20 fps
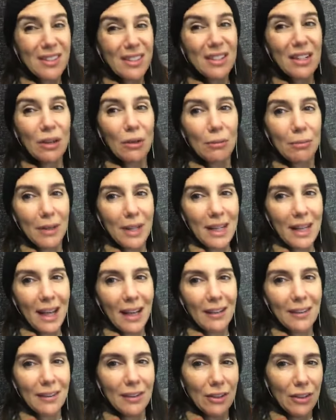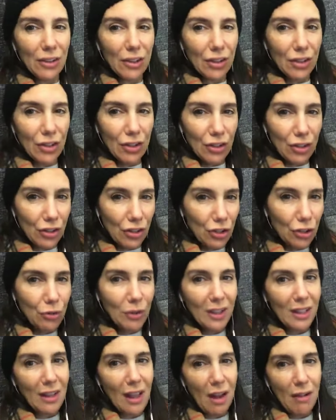still beating, you
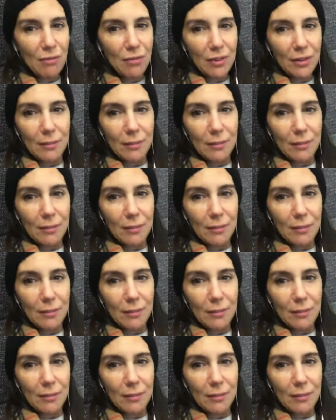can love.